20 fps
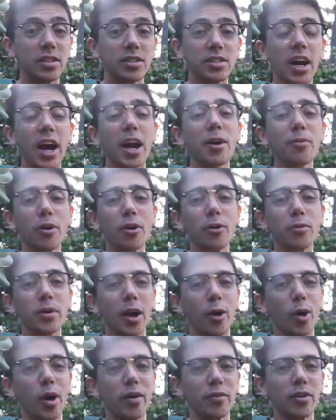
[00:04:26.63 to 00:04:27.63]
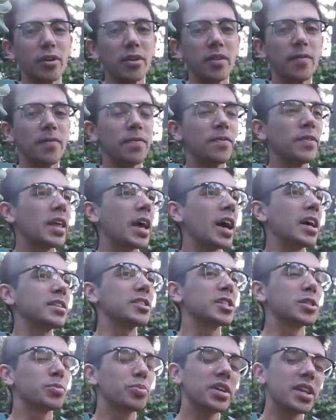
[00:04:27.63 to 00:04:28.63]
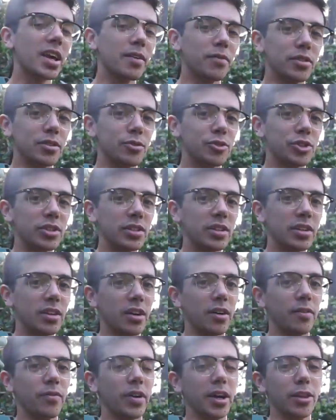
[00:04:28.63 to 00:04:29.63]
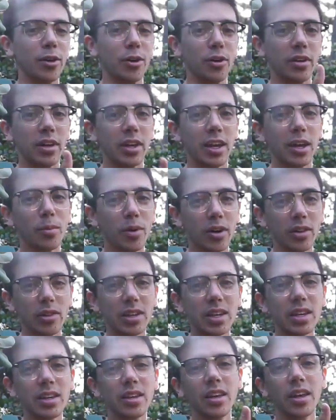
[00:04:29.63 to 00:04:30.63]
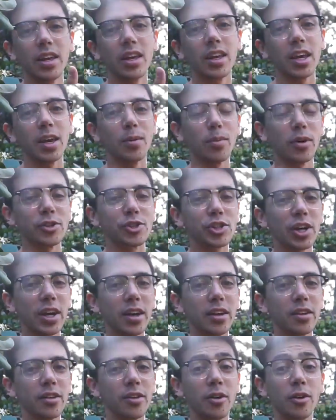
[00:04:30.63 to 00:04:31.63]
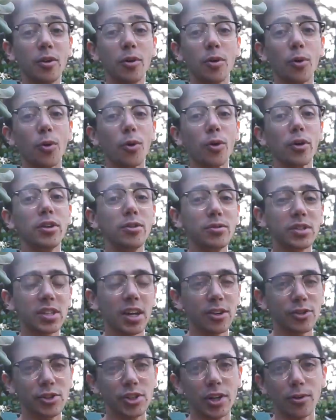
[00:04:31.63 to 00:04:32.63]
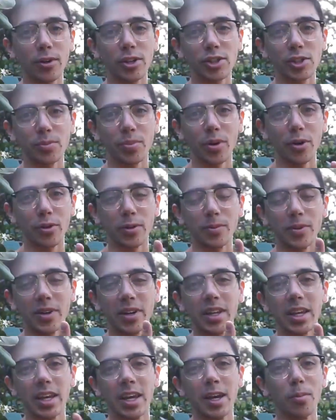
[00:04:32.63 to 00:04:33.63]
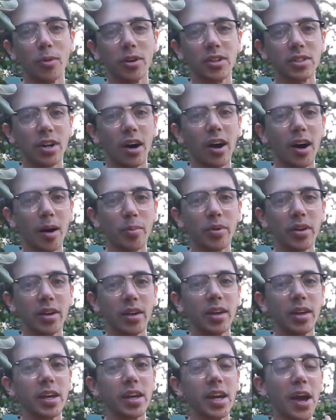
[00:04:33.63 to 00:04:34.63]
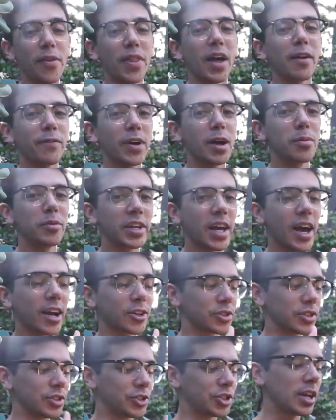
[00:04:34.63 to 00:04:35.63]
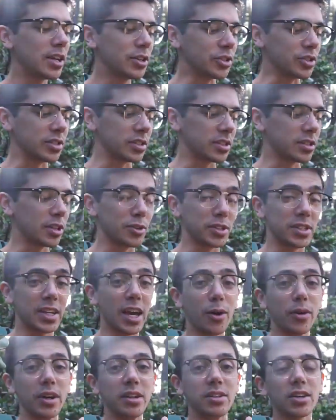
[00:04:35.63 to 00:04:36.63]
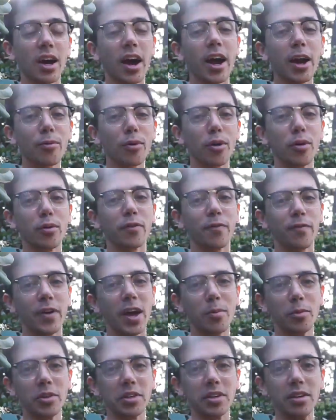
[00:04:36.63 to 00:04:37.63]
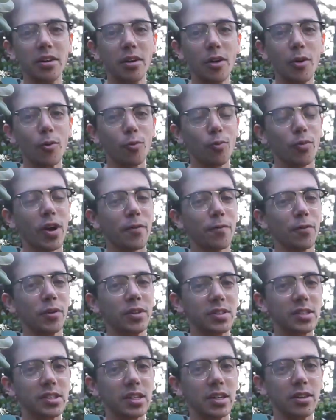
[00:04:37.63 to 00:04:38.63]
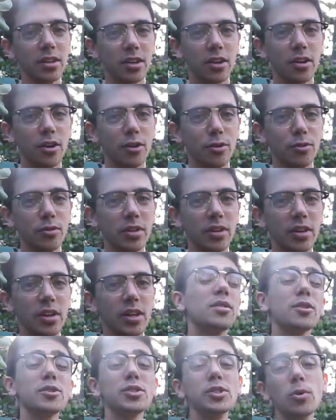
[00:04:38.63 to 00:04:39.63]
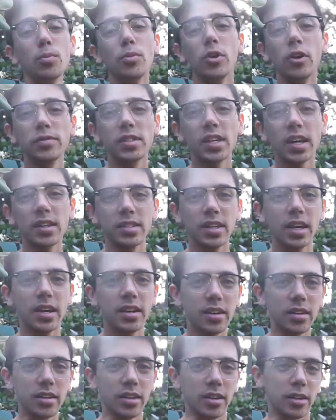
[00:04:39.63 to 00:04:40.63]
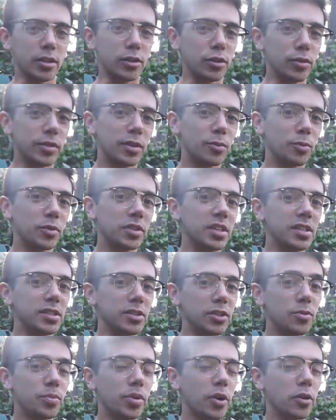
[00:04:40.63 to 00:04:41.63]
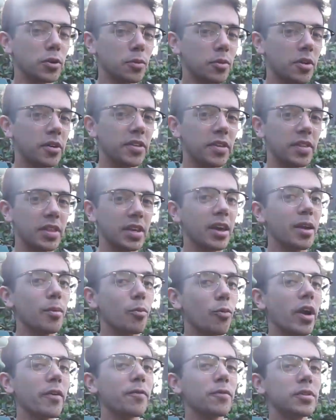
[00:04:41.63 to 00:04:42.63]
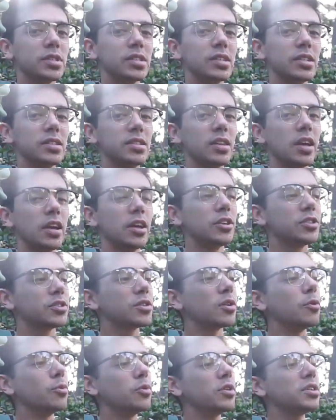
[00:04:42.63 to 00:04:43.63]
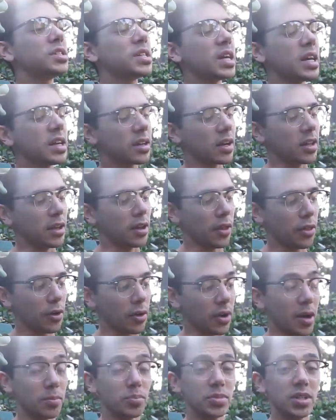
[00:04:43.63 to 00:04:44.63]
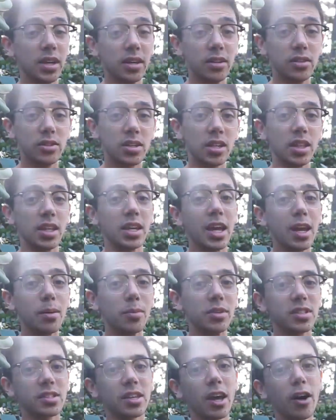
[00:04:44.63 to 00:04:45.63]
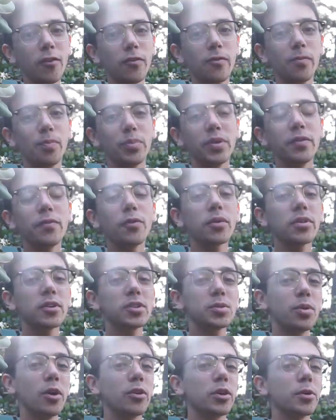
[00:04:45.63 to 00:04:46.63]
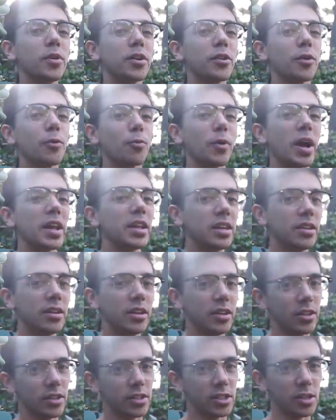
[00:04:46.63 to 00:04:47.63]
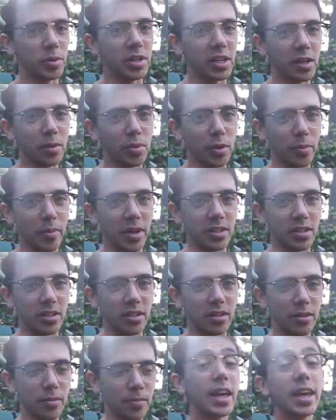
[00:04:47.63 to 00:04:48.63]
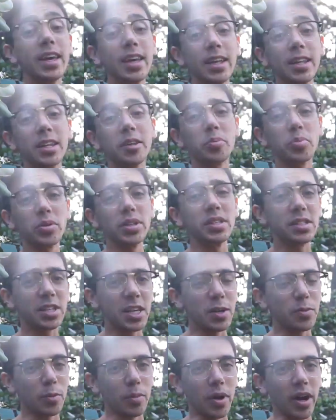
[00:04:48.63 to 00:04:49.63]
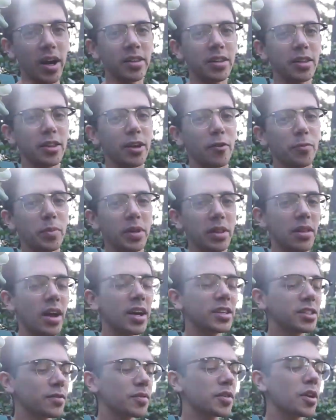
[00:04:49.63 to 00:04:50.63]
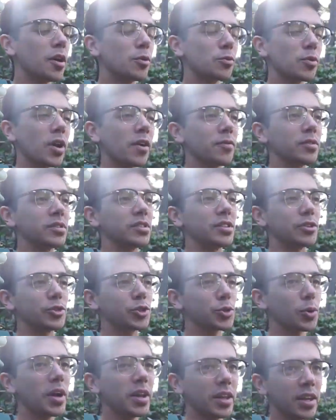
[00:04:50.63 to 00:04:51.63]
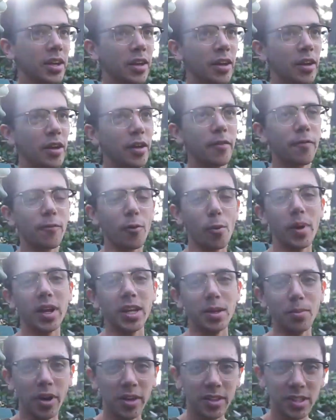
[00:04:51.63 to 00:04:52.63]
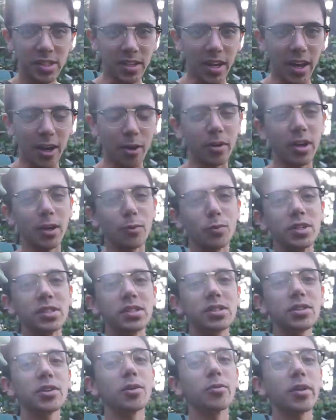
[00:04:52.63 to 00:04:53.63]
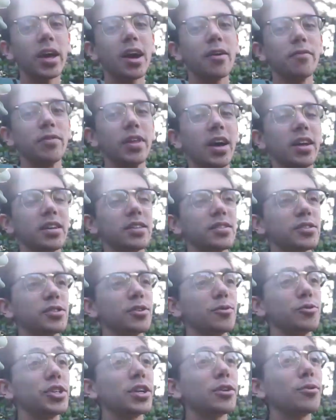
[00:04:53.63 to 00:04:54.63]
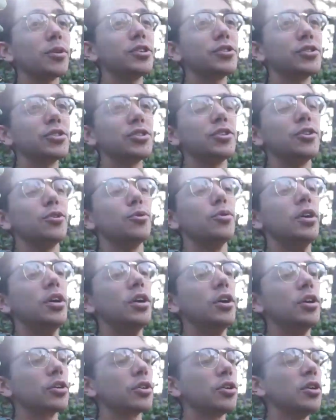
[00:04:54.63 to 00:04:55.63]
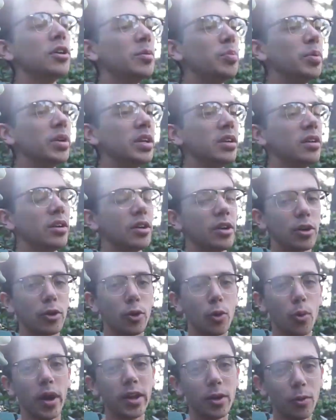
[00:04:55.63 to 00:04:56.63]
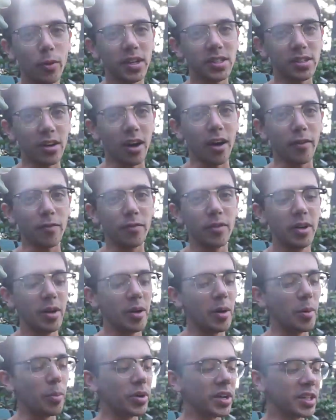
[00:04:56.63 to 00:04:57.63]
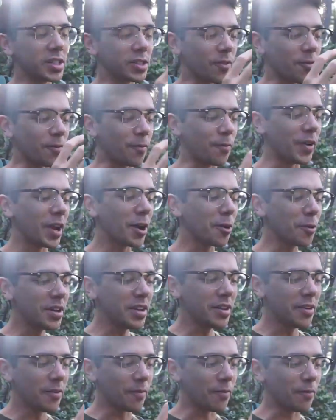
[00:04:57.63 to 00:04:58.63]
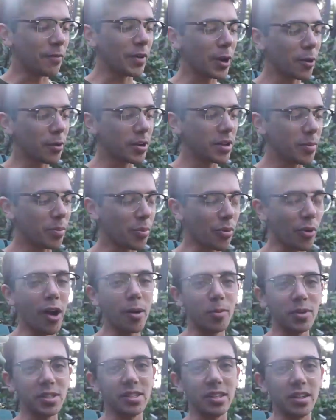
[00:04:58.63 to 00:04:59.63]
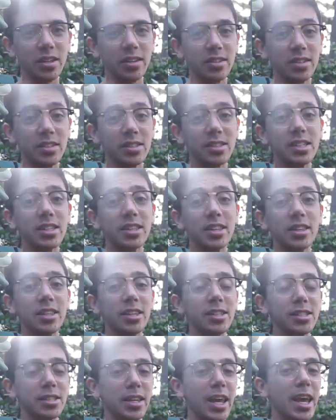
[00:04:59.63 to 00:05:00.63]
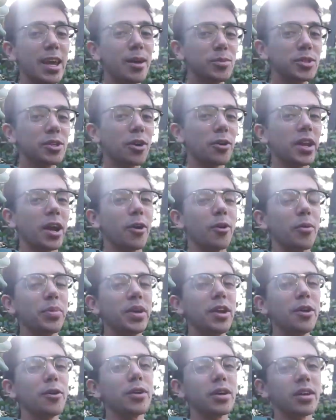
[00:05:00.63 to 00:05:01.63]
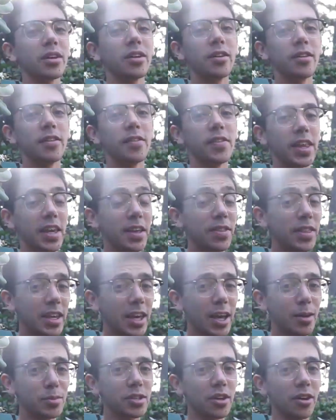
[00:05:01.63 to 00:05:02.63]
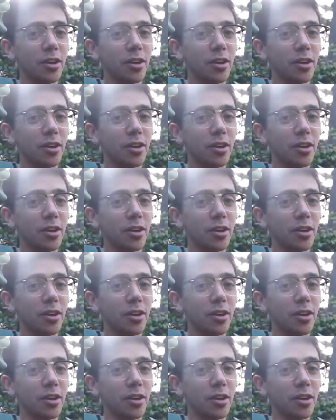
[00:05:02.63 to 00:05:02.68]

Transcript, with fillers: Tyrogue, however, has a split evolution of either Hitmonlee, Hitmonchan, or a new second generation Pokemon, Hitmontop, and that family actually changes. There's now a Tyrogue family referenced in the code. There's no moveset data included with these new Pokemon that the game references, so it would take another update to the game itself before those Pokemon are ready to be implemented. And please keep in mind that there have been lines of code referencing trading for many months now, and we still don't have that. So Generation two could be quite a ways off, but it's very, very promising to see that these names are now appearing in the game's